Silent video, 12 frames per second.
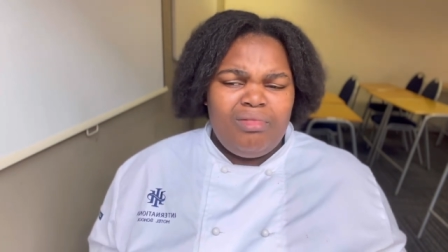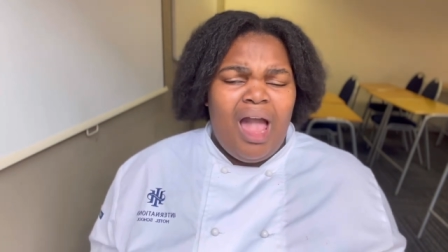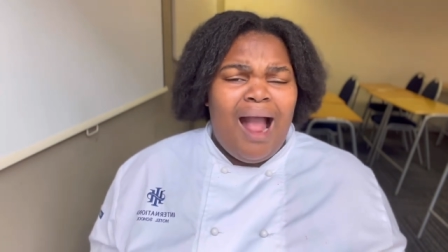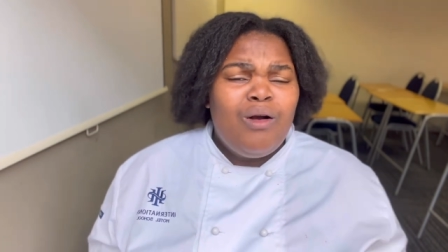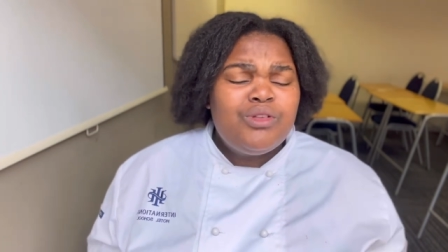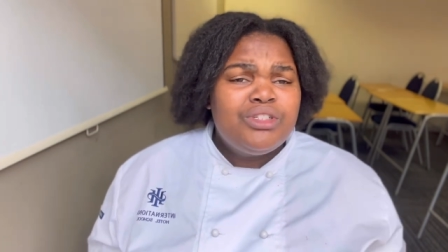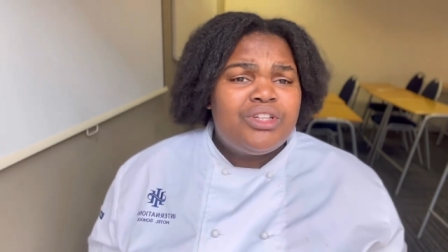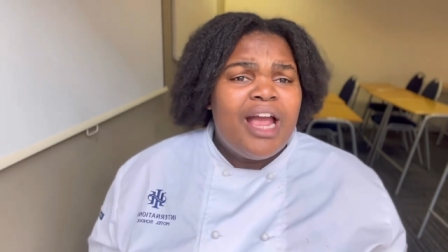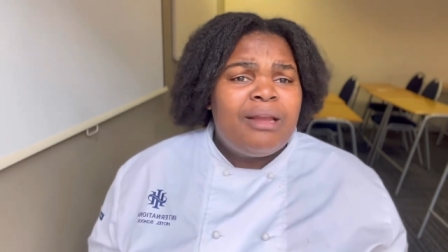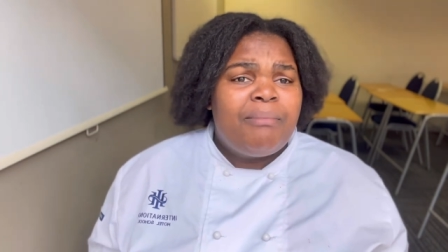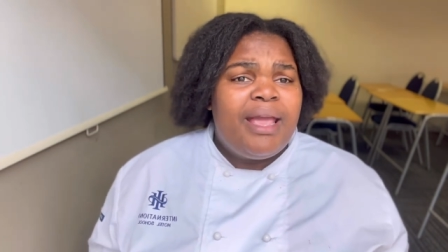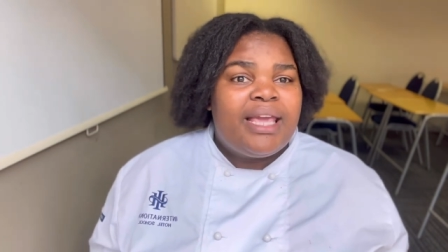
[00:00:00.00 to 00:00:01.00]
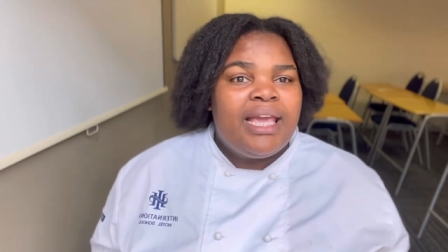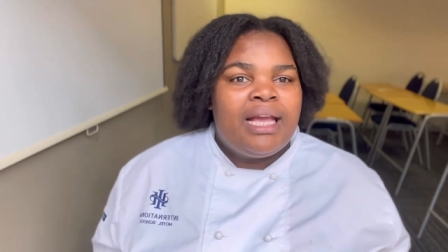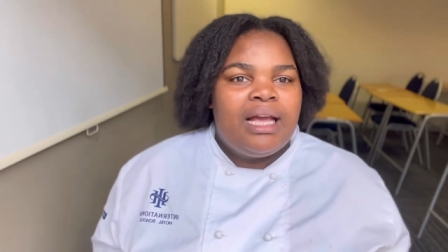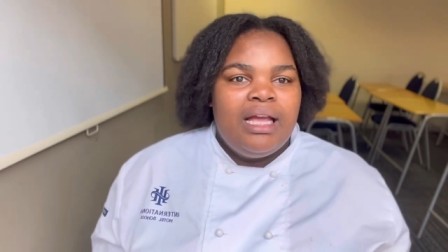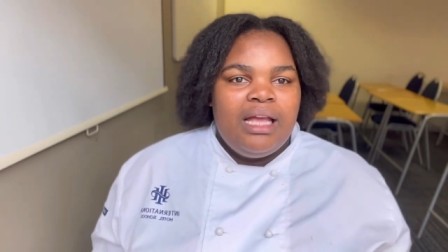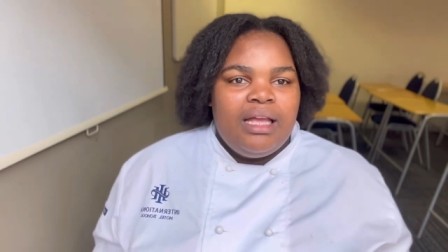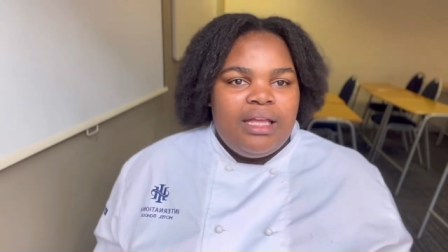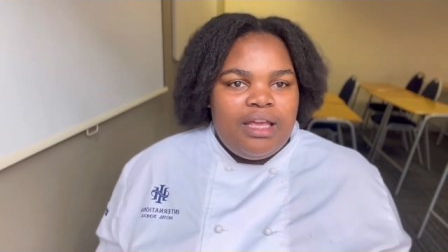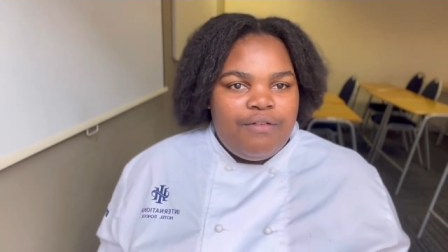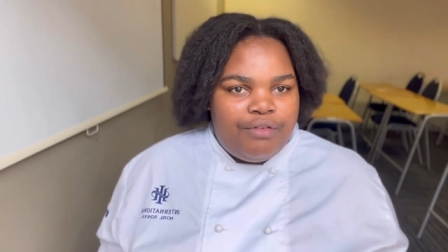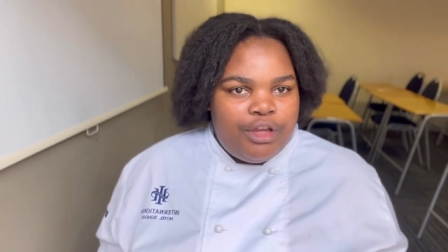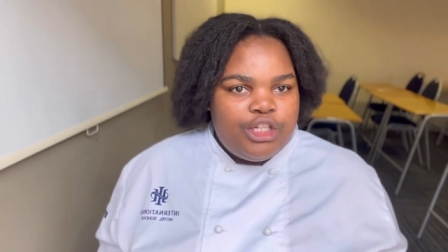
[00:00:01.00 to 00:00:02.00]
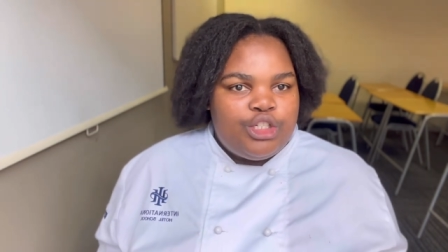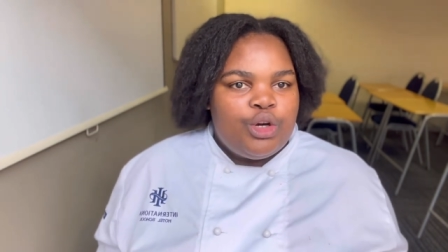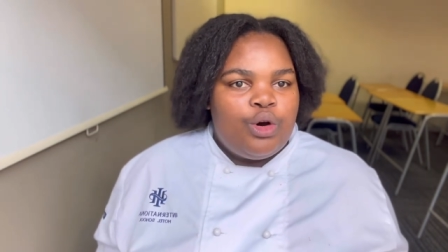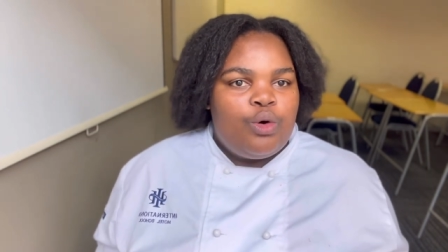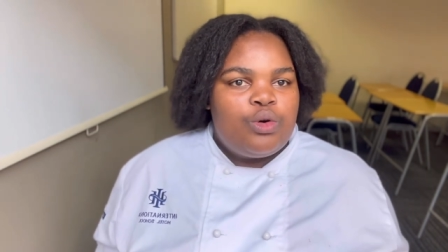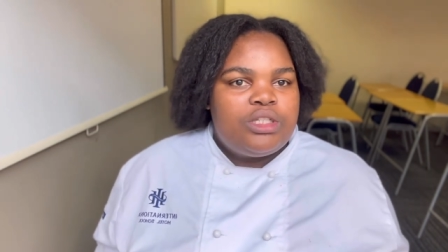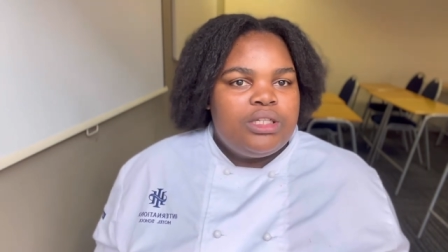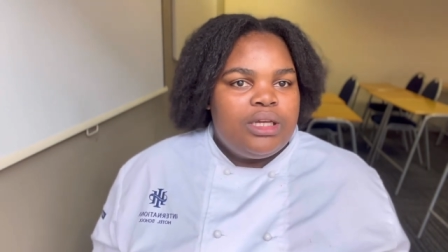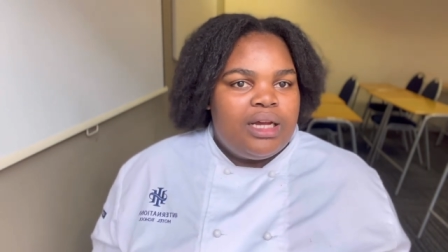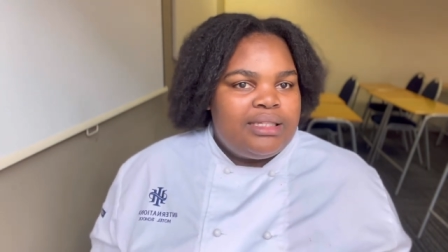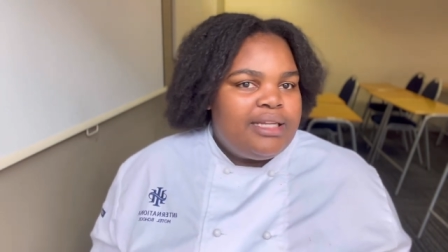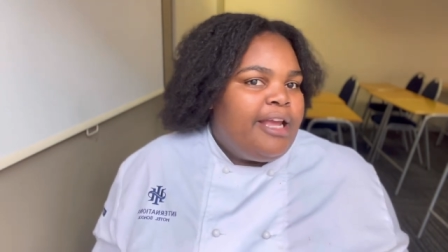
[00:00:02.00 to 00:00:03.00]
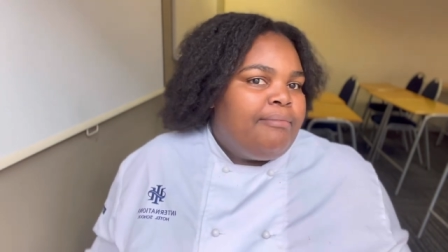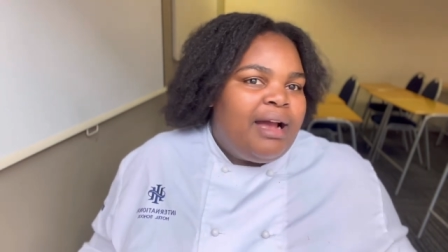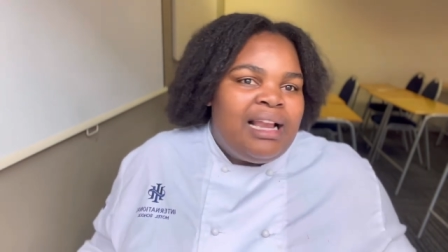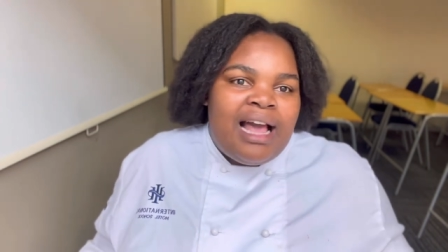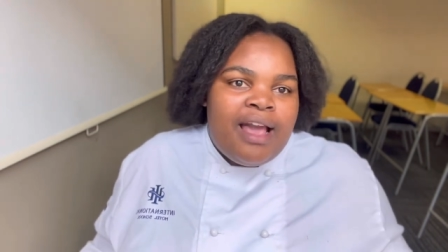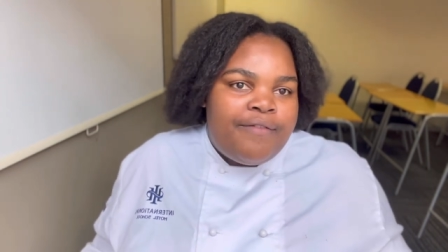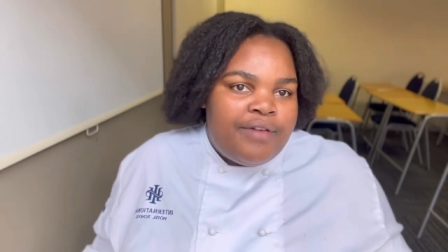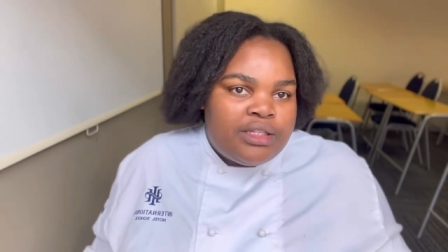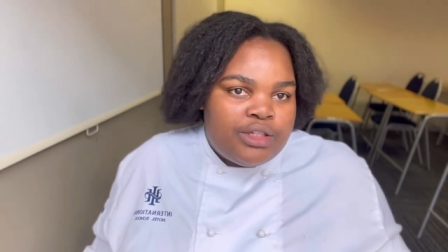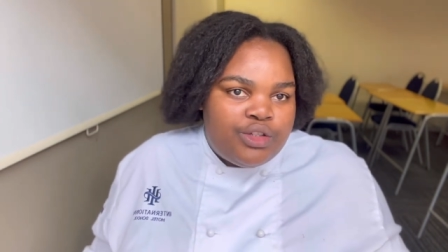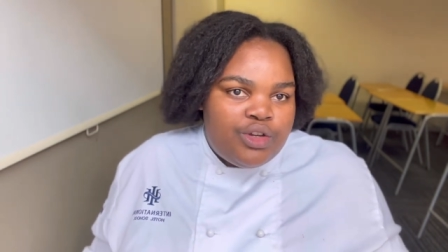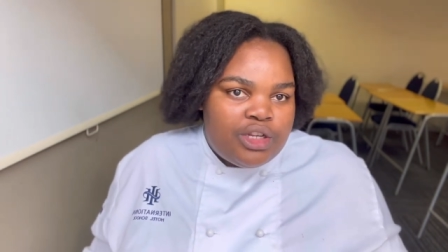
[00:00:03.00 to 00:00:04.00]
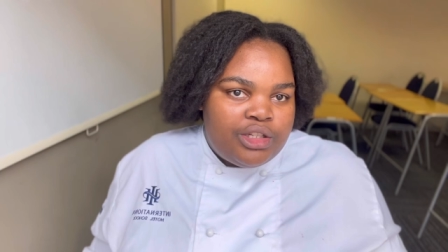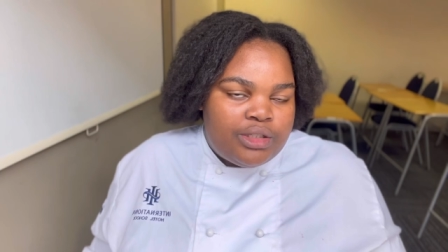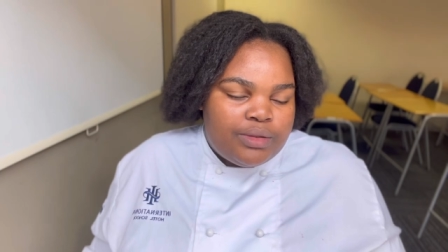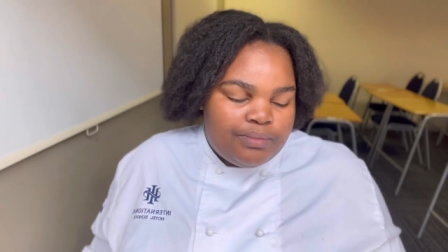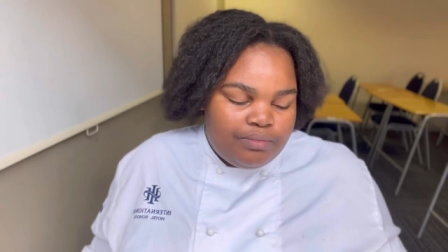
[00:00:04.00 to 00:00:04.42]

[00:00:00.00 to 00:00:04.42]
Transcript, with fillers: I also tried making a video, a day in my life as a student